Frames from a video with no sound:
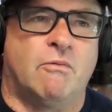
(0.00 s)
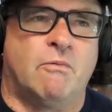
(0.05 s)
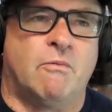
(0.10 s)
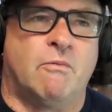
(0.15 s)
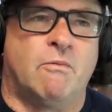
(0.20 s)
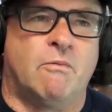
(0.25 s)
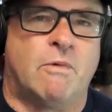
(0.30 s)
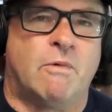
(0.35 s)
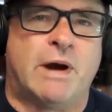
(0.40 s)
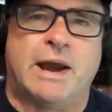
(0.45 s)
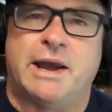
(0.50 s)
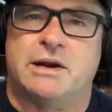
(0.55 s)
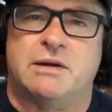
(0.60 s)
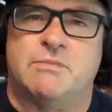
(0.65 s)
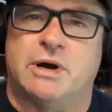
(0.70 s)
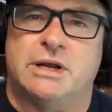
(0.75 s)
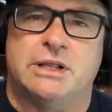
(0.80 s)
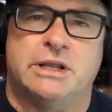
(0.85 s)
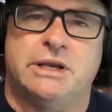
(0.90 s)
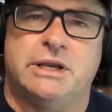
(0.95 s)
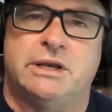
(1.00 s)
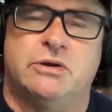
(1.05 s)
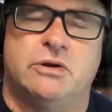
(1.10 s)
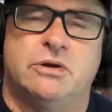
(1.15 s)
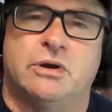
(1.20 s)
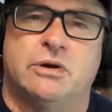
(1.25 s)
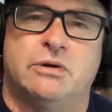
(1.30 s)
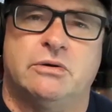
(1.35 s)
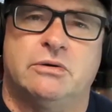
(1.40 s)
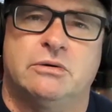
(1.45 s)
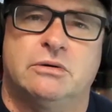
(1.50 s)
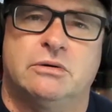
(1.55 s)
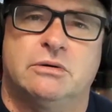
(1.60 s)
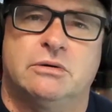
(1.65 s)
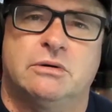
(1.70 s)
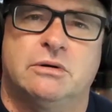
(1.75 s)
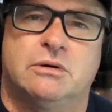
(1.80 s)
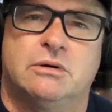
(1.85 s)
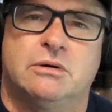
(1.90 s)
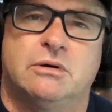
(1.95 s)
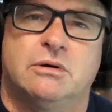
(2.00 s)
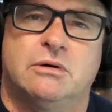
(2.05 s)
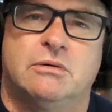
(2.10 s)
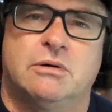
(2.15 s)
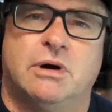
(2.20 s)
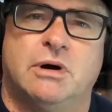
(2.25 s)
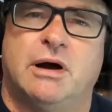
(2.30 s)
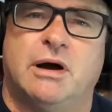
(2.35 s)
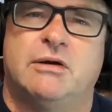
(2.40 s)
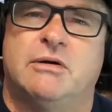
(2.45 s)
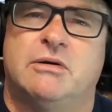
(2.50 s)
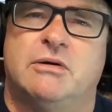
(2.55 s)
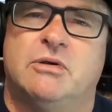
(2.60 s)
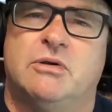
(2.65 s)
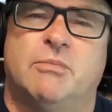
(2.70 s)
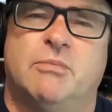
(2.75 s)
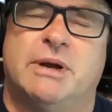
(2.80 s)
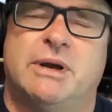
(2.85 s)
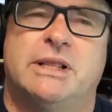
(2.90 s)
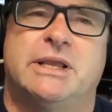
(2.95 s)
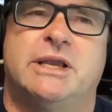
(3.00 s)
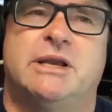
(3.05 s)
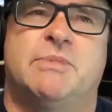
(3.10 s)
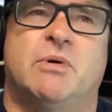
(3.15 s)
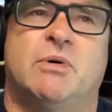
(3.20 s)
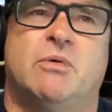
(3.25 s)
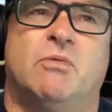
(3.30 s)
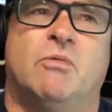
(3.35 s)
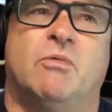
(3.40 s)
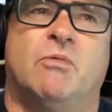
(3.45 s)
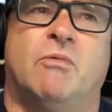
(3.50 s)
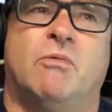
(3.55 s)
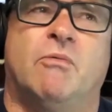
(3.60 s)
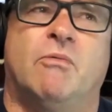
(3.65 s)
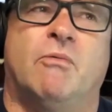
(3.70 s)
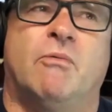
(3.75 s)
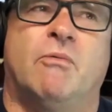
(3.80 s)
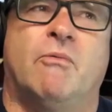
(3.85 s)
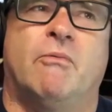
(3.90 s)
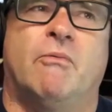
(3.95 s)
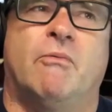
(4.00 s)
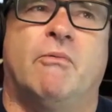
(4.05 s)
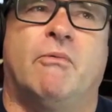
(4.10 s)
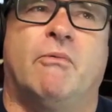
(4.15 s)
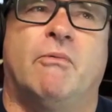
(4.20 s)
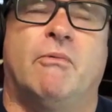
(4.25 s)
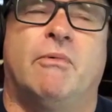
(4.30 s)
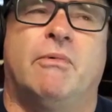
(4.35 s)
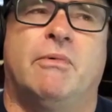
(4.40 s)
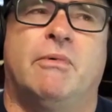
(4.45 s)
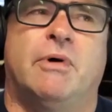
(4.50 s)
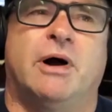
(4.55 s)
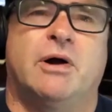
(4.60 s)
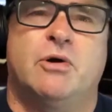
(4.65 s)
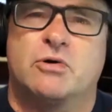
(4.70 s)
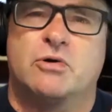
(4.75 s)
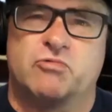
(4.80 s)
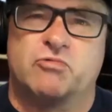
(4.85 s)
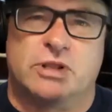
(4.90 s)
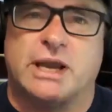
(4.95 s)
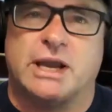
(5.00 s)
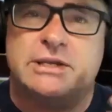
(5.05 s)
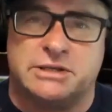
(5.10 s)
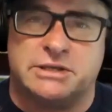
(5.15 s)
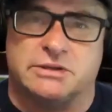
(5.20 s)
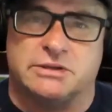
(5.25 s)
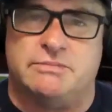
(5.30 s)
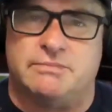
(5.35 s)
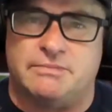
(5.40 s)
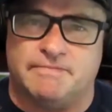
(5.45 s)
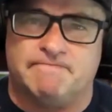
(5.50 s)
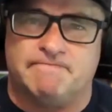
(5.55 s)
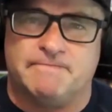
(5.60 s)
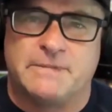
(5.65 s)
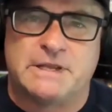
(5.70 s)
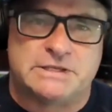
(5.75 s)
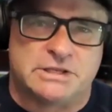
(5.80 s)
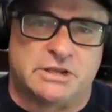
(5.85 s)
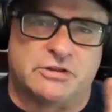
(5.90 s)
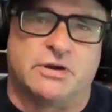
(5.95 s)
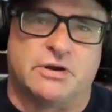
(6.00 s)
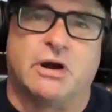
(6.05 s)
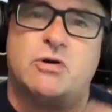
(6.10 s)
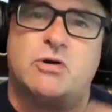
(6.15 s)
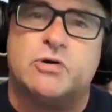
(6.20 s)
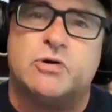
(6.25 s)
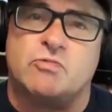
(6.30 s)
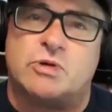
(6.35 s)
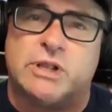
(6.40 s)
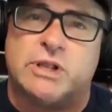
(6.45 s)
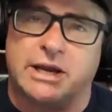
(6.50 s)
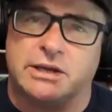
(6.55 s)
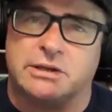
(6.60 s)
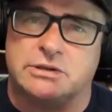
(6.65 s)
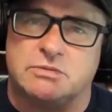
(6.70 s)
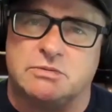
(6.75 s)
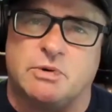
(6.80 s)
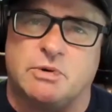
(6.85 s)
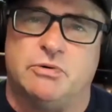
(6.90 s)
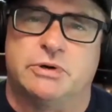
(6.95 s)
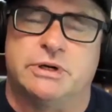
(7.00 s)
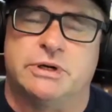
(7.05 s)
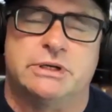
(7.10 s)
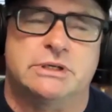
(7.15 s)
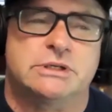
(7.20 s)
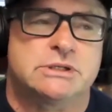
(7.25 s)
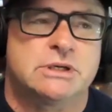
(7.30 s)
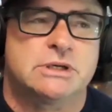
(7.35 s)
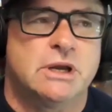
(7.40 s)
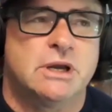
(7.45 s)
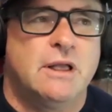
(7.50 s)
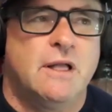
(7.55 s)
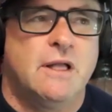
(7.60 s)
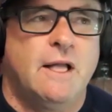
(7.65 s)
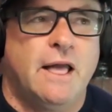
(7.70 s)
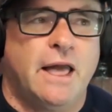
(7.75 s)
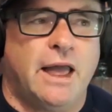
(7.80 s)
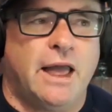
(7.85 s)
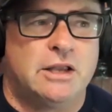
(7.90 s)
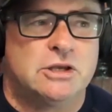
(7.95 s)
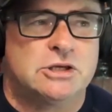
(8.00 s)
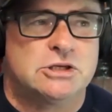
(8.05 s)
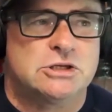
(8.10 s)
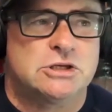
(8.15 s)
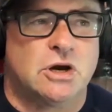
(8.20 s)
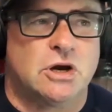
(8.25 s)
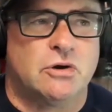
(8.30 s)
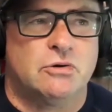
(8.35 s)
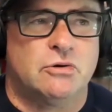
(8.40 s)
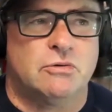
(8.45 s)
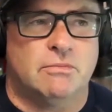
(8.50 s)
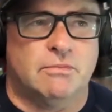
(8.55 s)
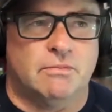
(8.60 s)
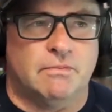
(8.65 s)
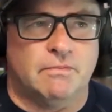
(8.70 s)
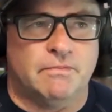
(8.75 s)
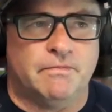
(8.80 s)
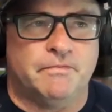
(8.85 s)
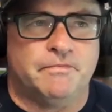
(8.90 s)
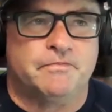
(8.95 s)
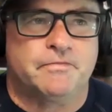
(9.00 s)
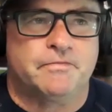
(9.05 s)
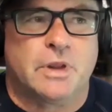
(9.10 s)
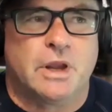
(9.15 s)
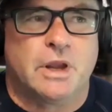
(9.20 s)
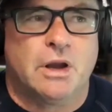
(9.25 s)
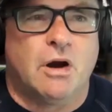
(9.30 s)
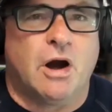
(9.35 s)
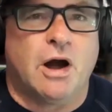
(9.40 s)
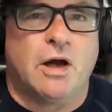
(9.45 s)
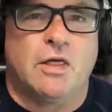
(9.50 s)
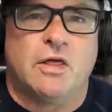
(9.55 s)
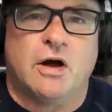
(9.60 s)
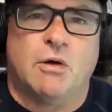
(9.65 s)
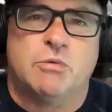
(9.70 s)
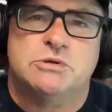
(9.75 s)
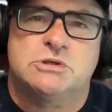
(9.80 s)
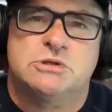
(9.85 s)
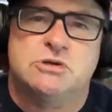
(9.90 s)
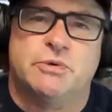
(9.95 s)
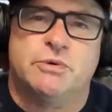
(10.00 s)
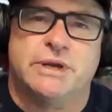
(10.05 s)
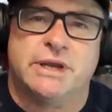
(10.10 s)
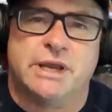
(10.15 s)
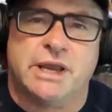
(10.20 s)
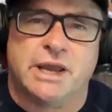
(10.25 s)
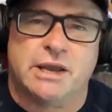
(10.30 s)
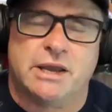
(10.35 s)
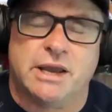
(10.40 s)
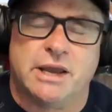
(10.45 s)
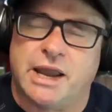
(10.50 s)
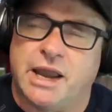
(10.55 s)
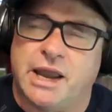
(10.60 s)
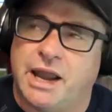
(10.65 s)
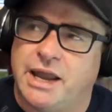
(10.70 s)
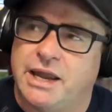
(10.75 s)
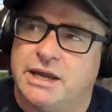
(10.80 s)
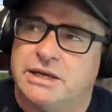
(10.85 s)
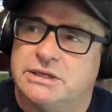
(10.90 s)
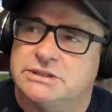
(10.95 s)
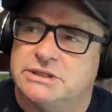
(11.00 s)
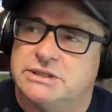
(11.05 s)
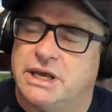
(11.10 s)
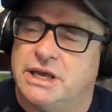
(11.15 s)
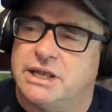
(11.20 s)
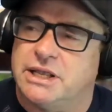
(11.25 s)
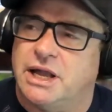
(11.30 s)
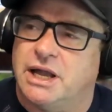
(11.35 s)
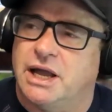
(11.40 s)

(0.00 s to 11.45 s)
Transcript: way out of my league, you know. Not my league, but I couldn't relate to them. That's the thing. I couldn't relate to my audience. And so I was doing gags that